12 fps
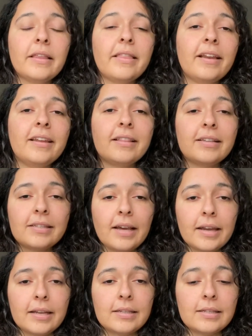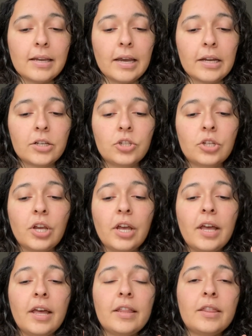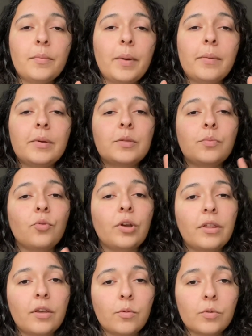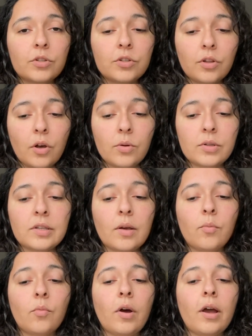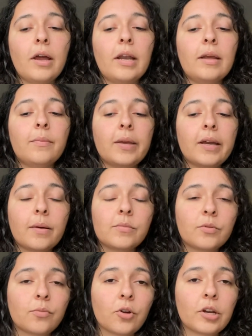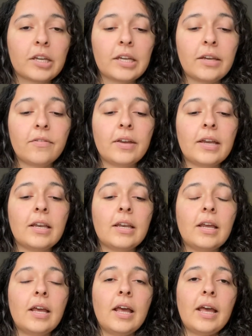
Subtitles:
Then in the second stage, the baby's breathing will slow somewhat, it becomes more even,